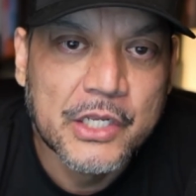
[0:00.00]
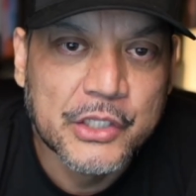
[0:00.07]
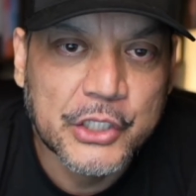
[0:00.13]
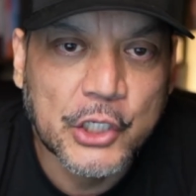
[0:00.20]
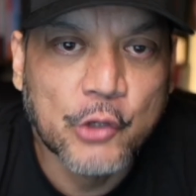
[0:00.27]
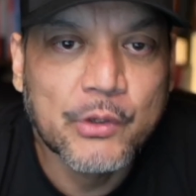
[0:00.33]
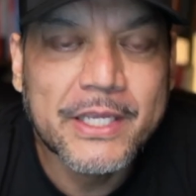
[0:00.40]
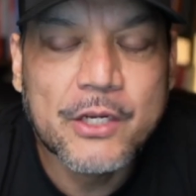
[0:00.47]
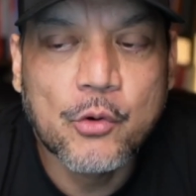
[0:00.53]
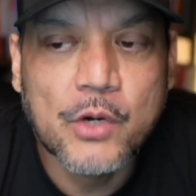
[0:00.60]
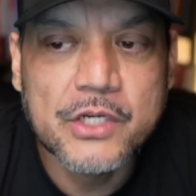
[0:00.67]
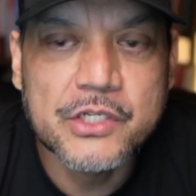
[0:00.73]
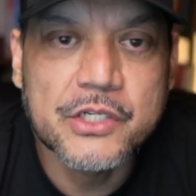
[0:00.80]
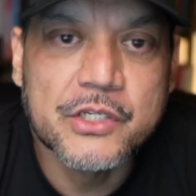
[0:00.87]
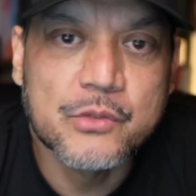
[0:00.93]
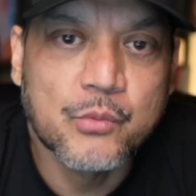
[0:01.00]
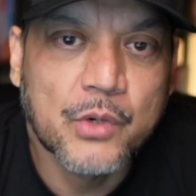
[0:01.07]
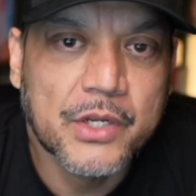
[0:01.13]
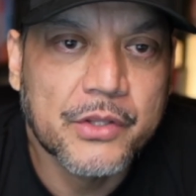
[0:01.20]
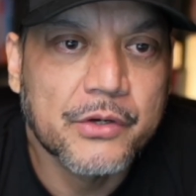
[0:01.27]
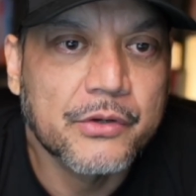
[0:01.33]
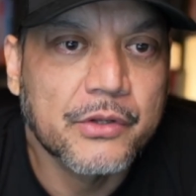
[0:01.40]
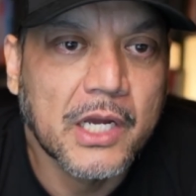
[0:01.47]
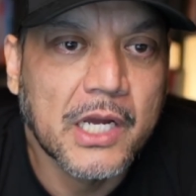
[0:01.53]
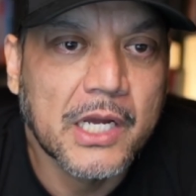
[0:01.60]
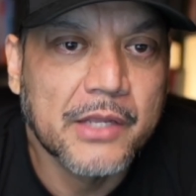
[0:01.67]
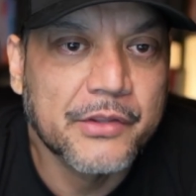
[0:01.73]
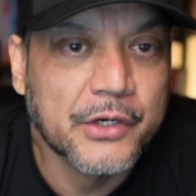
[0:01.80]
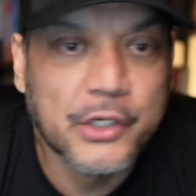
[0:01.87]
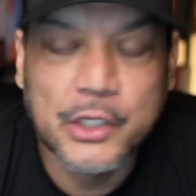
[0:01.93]
The only question is whether
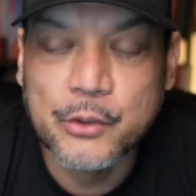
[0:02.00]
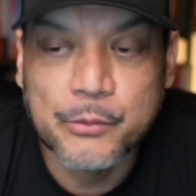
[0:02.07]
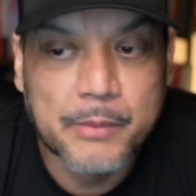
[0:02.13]
they're gonna